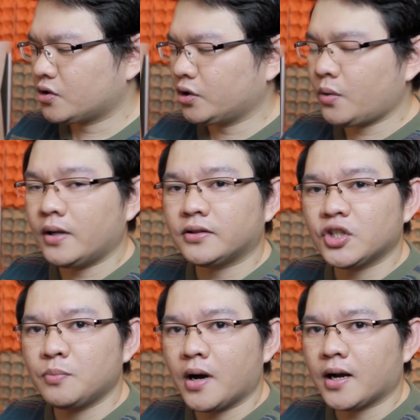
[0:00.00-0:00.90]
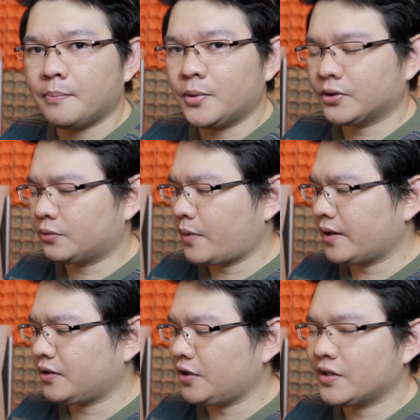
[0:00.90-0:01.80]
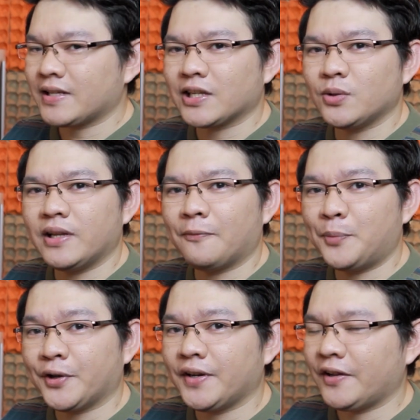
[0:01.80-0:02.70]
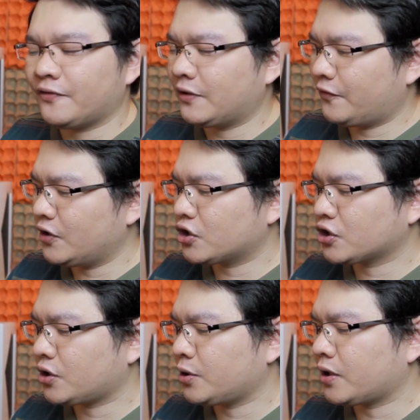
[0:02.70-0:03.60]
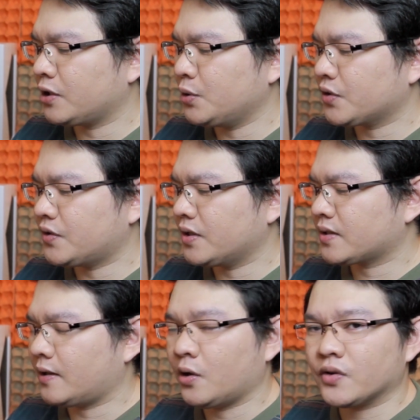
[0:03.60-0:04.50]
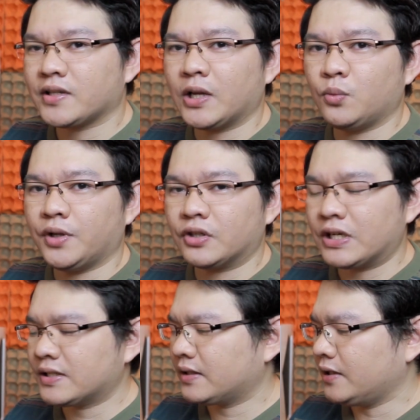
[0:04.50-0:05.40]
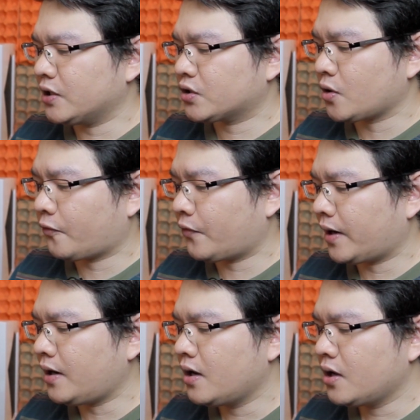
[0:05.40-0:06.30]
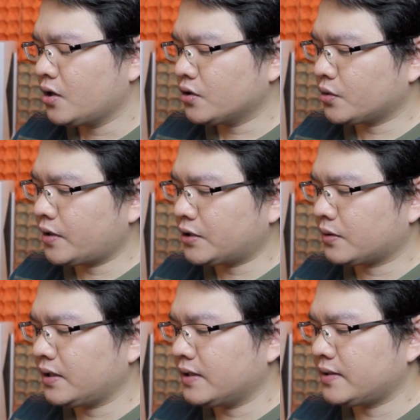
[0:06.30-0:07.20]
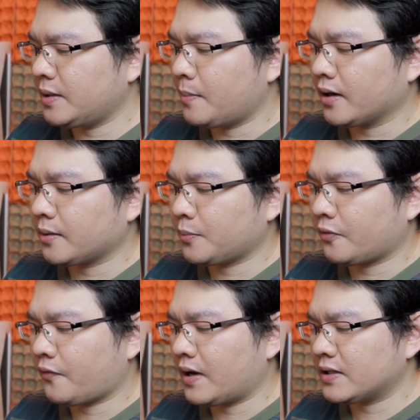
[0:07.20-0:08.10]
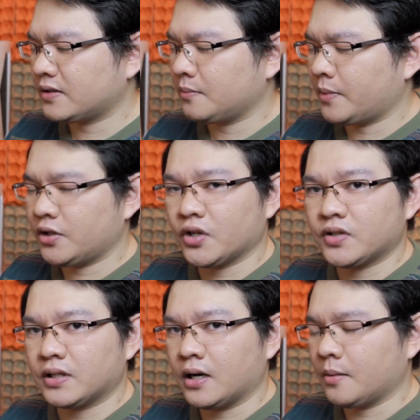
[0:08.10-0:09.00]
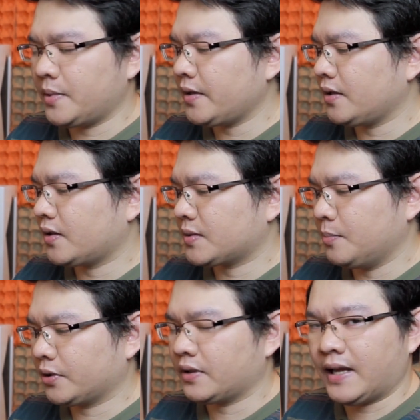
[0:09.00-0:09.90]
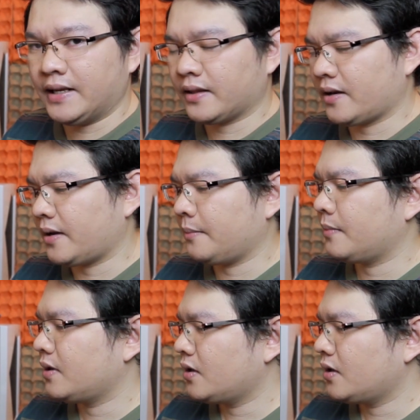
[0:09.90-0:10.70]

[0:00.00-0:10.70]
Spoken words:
So the one-touch backup button right here is actually a pretty nifty feature. You can use this alongside with the Transcend Elite software so that you can easily back up your files by just hitting this button anytime.